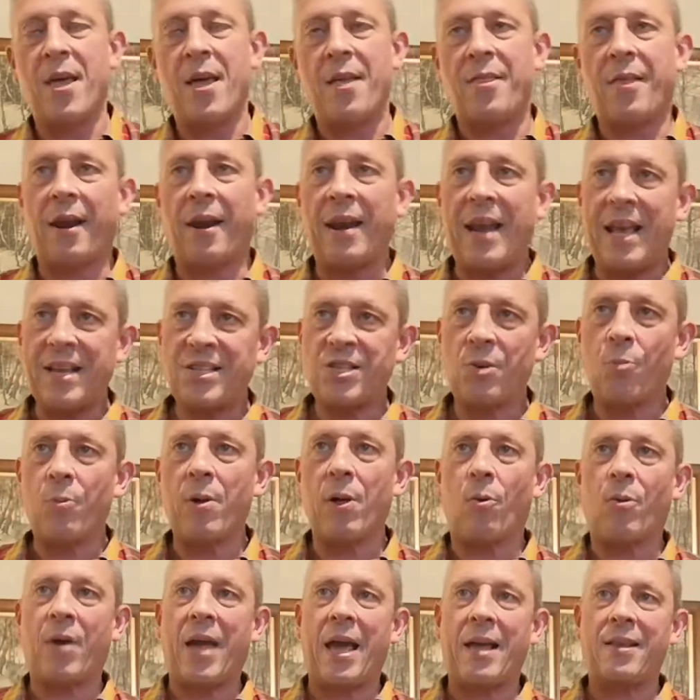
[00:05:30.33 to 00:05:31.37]
They're nice and
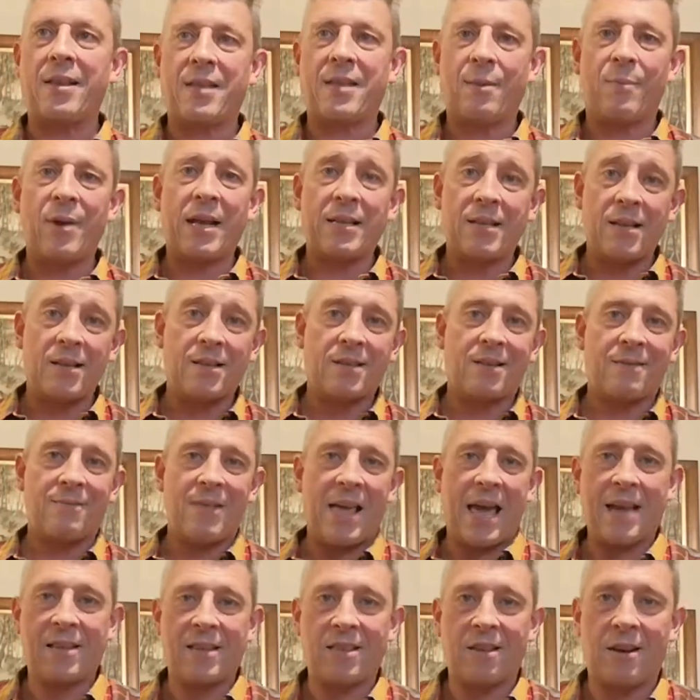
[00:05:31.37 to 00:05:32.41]
well kent. I mean, I did
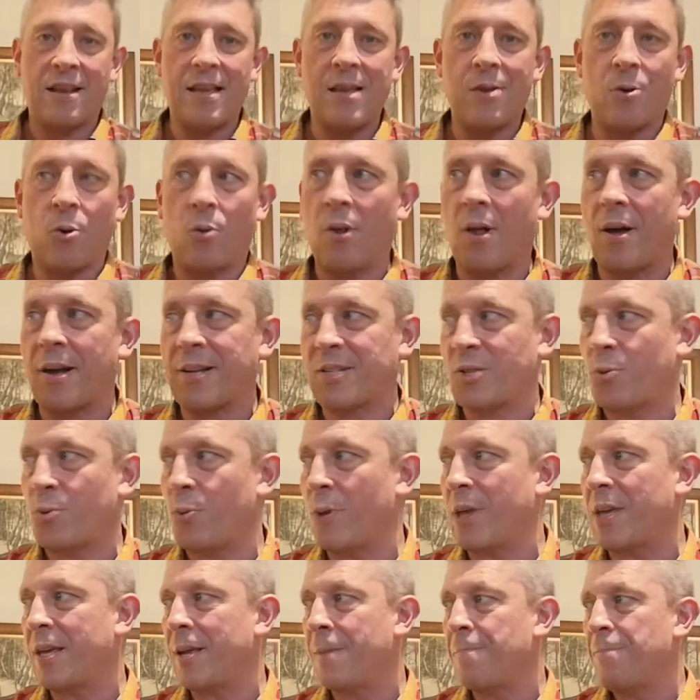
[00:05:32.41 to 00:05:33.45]
Hector Hero last
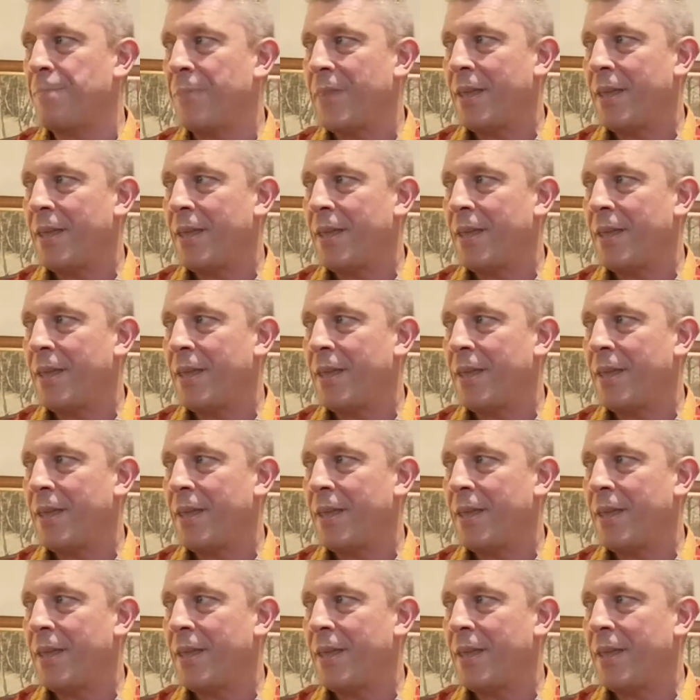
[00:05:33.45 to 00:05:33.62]
week,